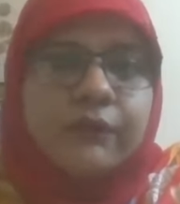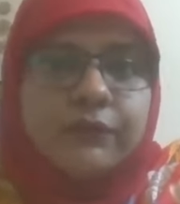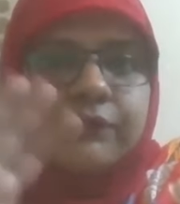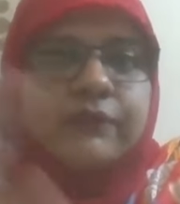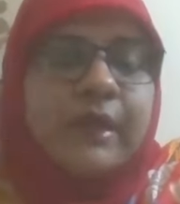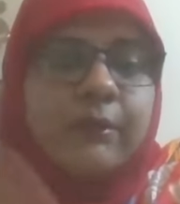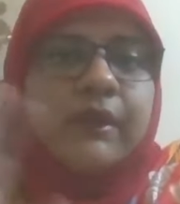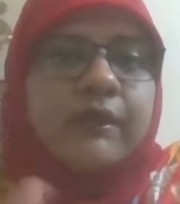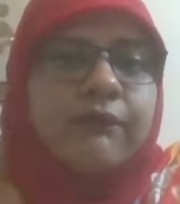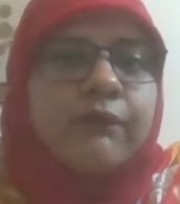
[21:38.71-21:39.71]
So that will
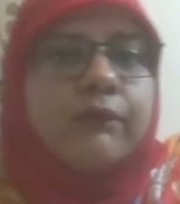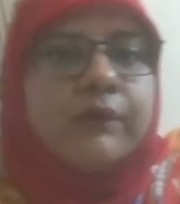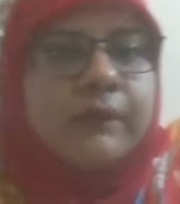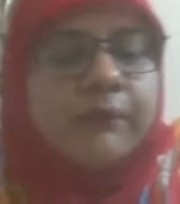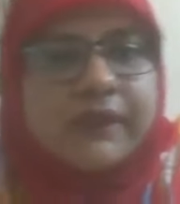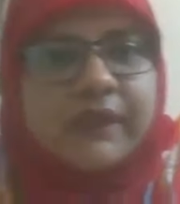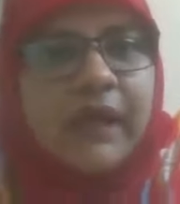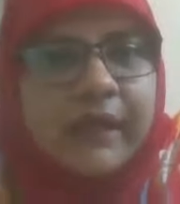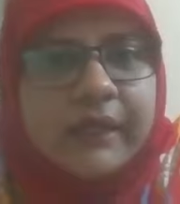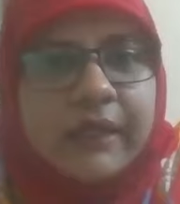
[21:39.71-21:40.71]
give you the basic
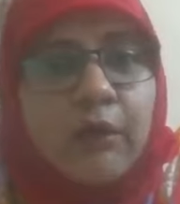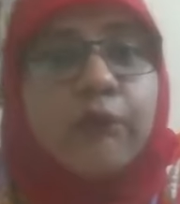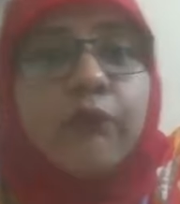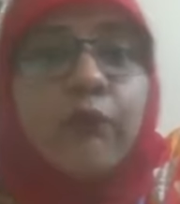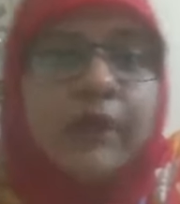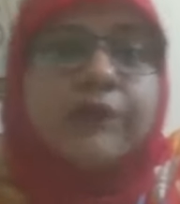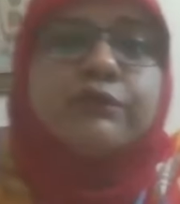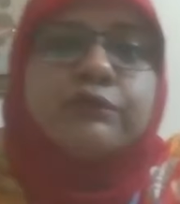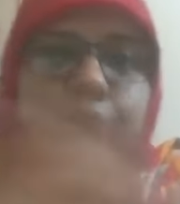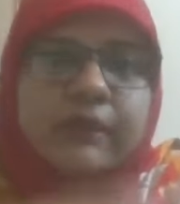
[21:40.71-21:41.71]
idea of what
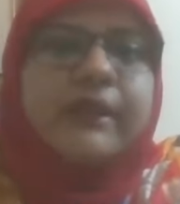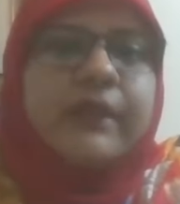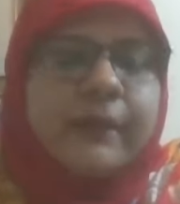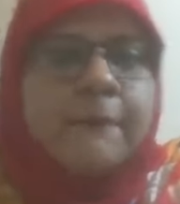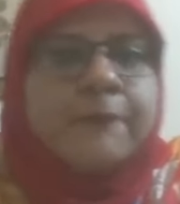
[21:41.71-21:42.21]
student did